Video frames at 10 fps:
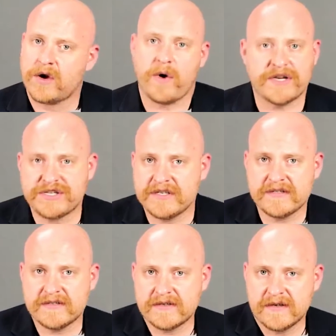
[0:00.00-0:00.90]

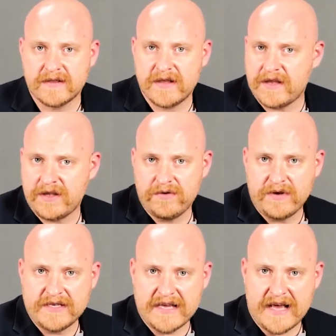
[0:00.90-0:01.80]
questions that you
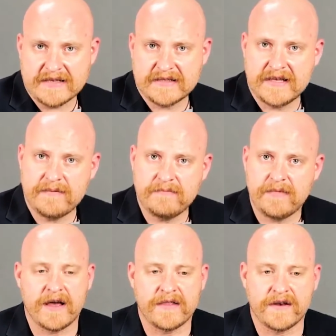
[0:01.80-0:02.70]
need to ask them,
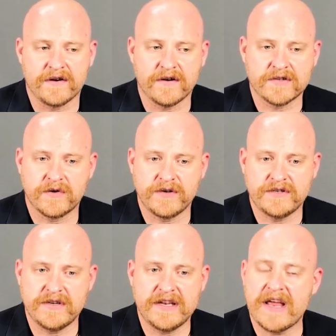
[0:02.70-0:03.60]
and then you're also going
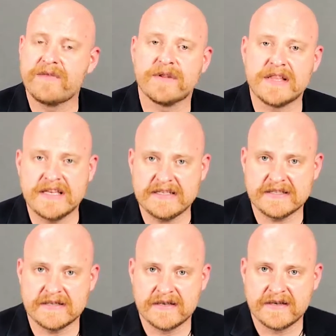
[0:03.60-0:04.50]
to need a
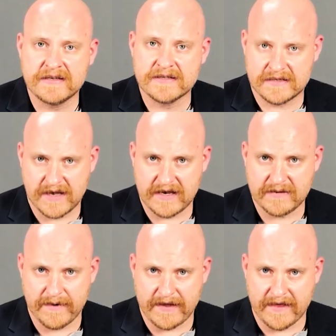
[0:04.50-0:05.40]
release
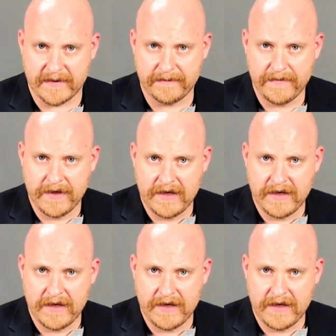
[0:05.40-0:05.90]
signed by them.